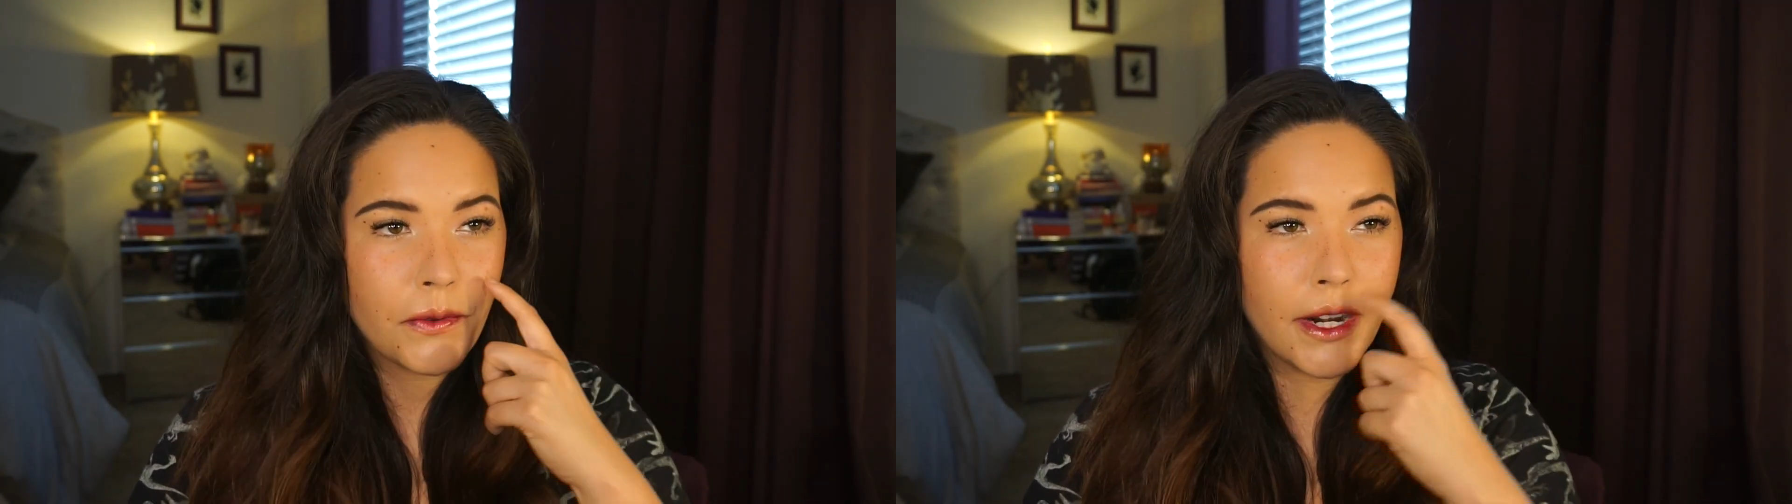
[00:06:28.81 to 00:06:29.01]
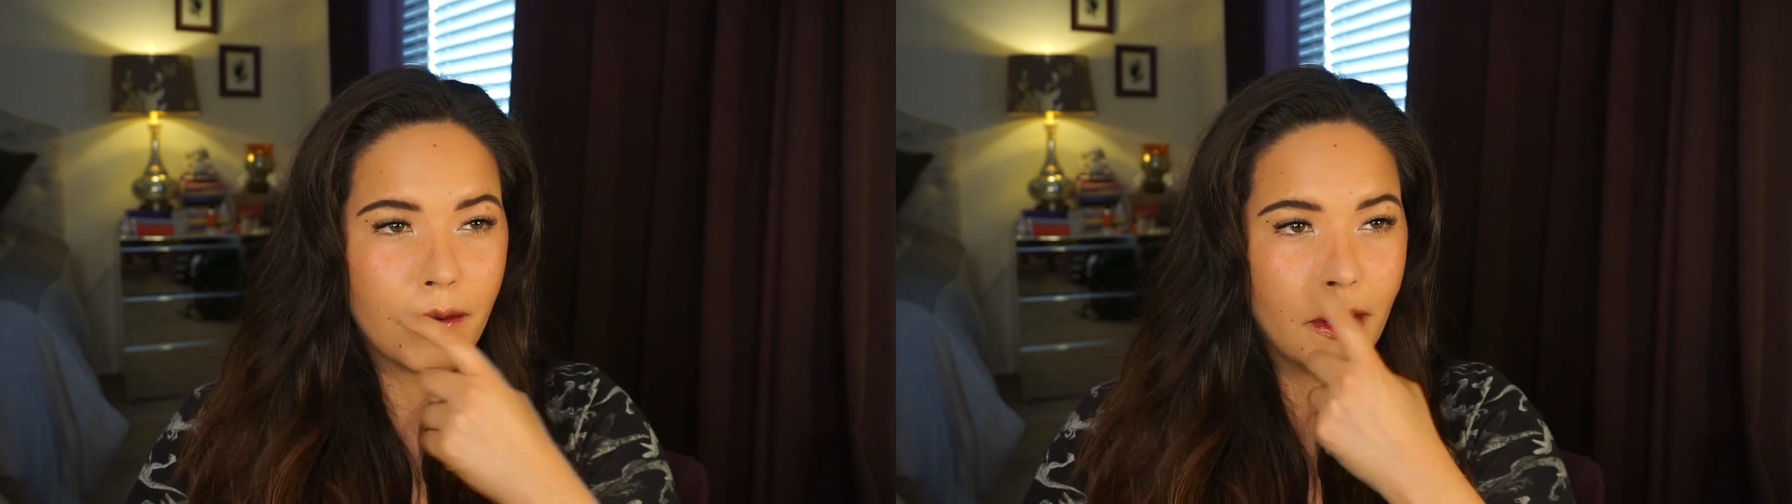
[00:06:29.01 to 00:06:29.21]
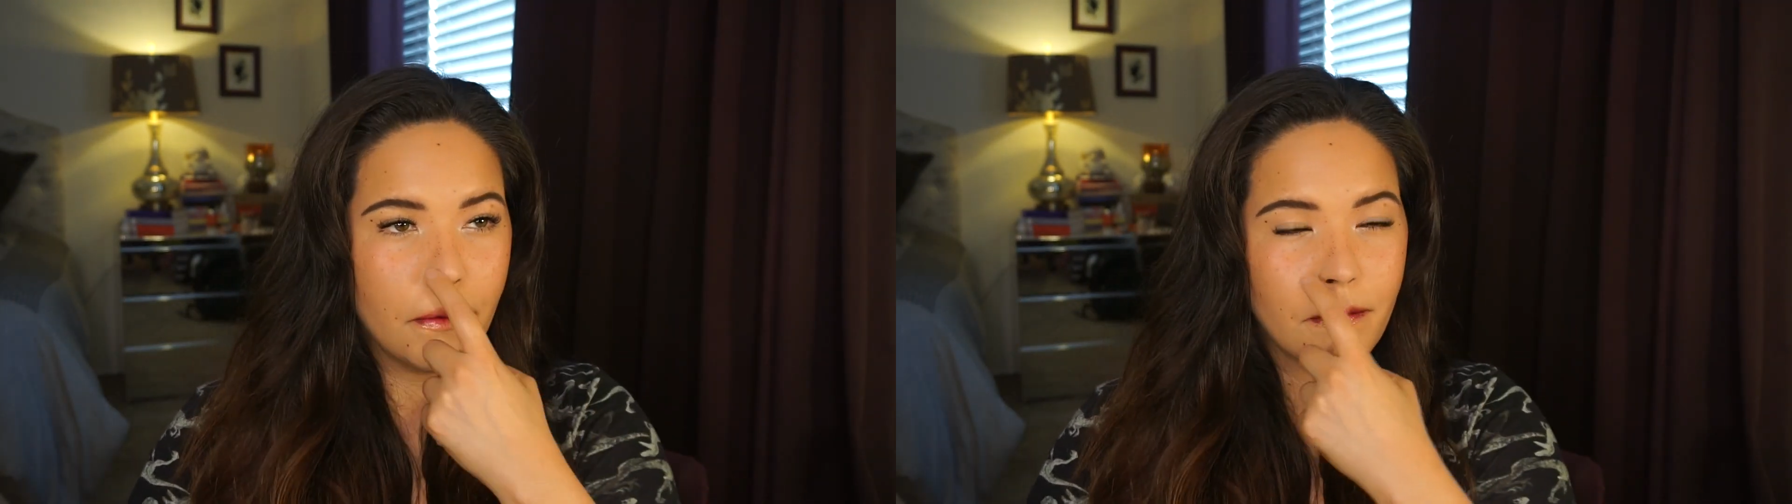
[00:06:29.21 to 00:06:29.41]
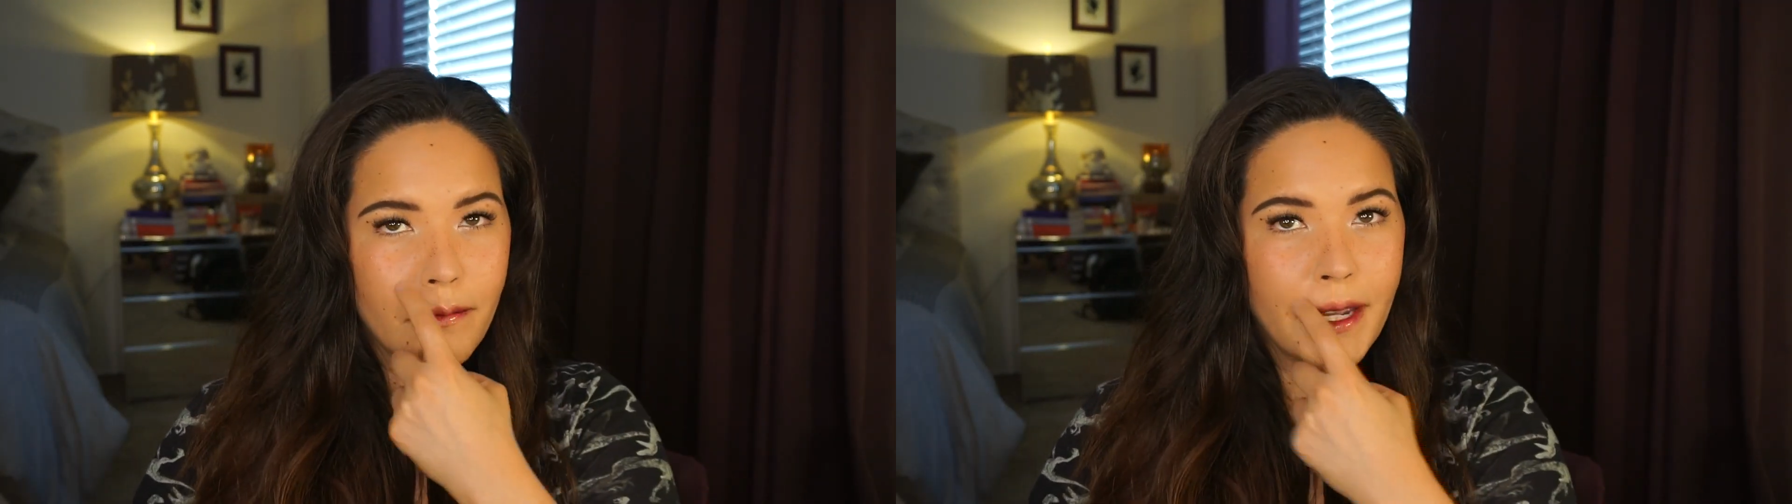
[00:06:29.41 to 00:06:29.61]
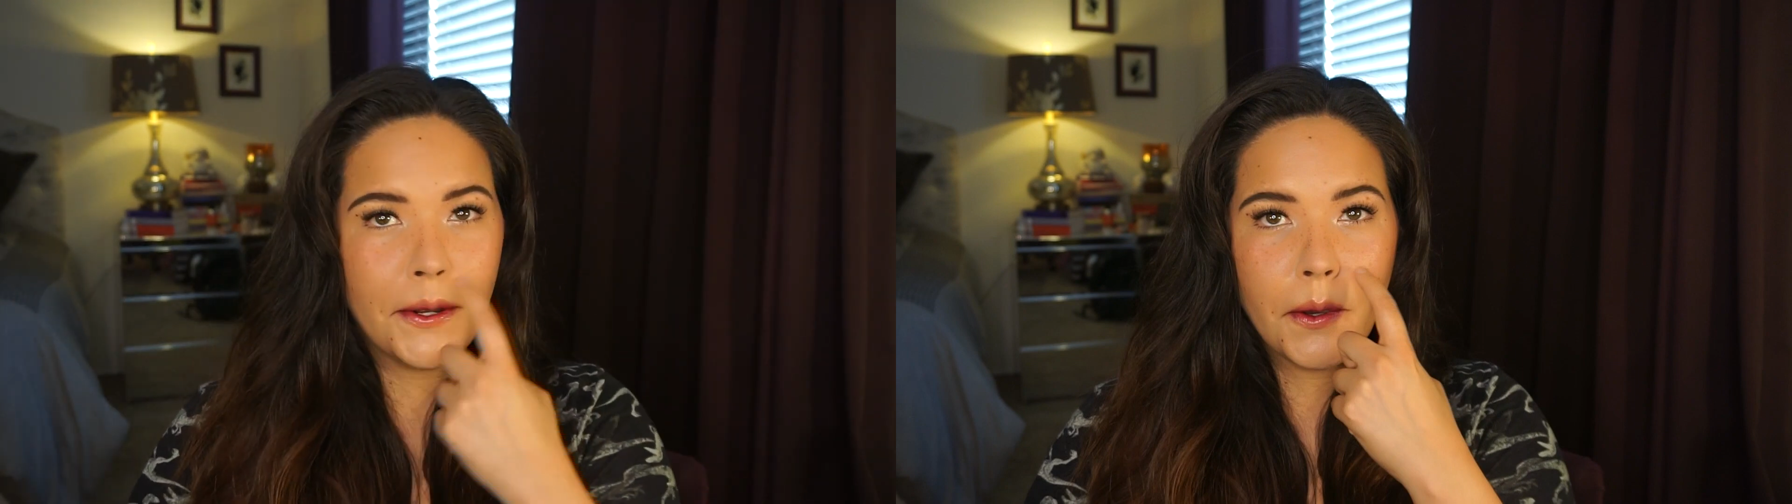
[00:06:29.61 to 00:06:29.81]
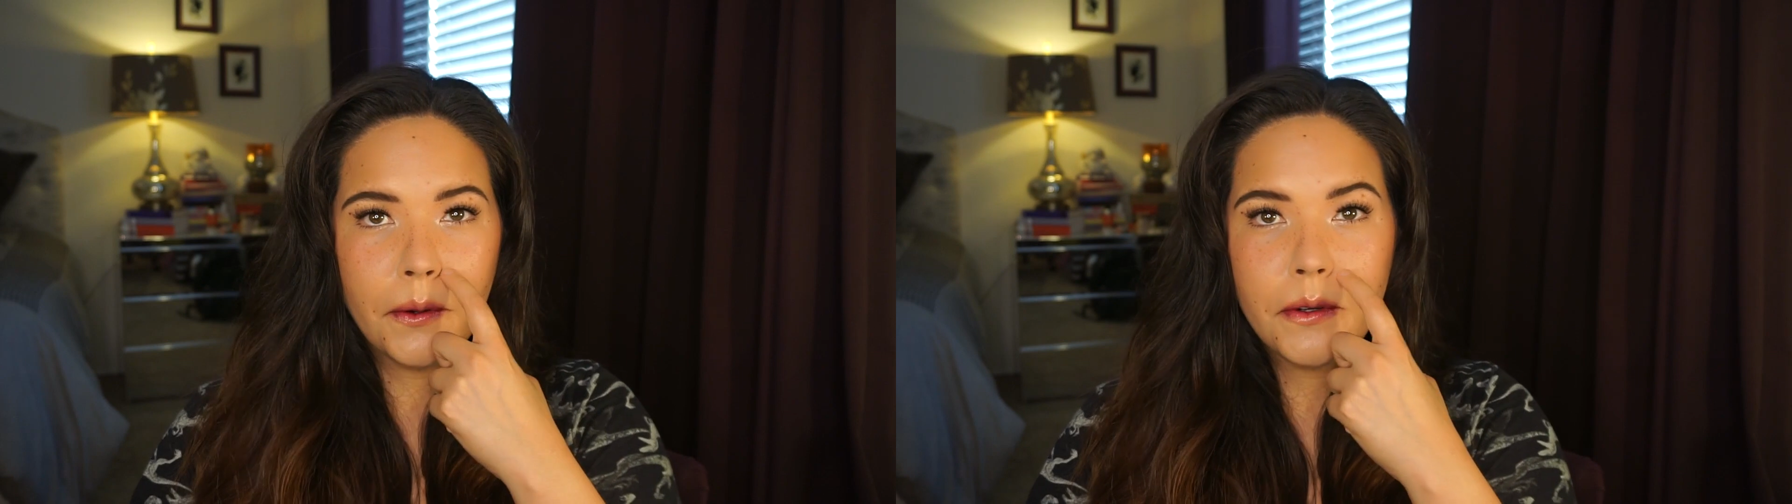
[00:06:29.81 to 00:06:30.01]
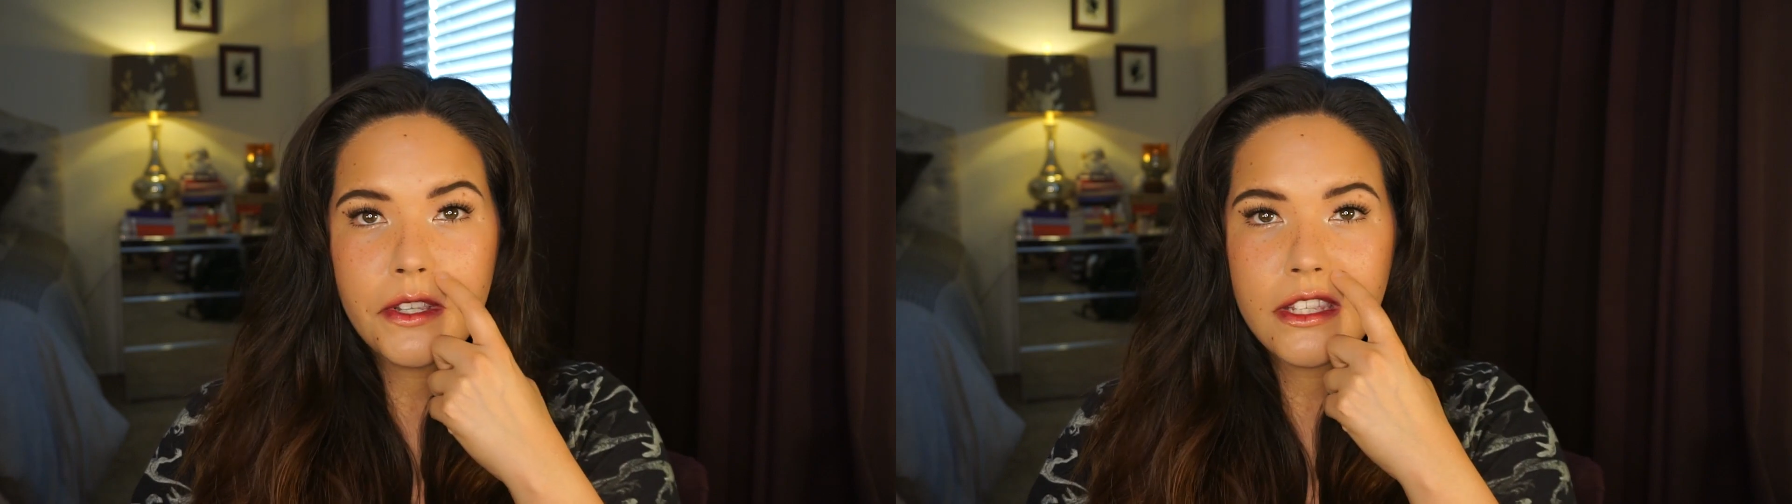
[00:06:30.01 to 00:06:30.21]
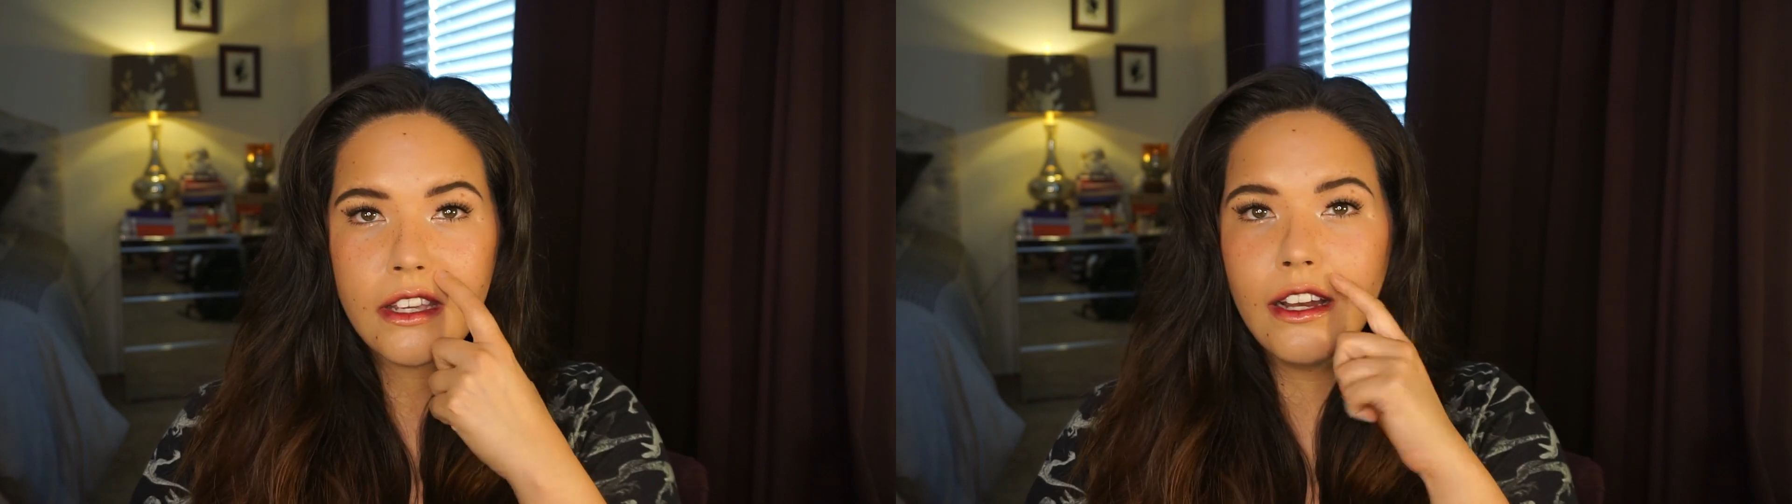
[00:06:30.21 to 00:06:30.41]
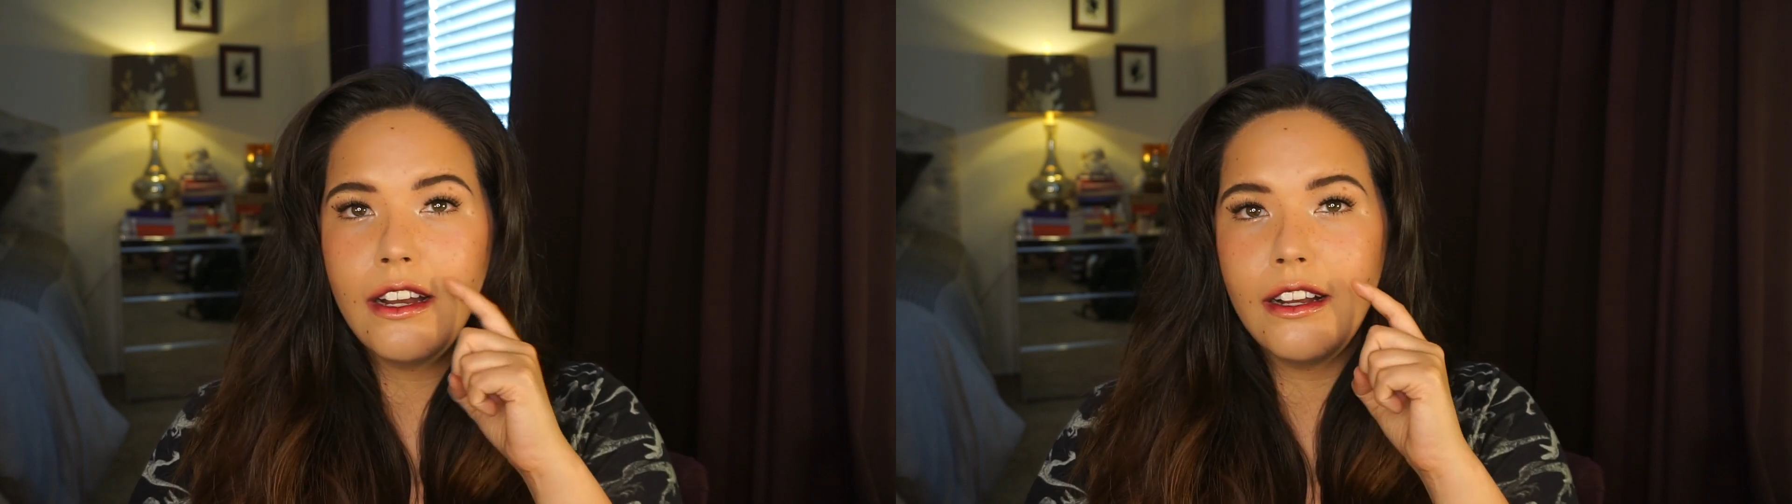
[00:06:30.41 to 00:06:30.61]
right around my nose um,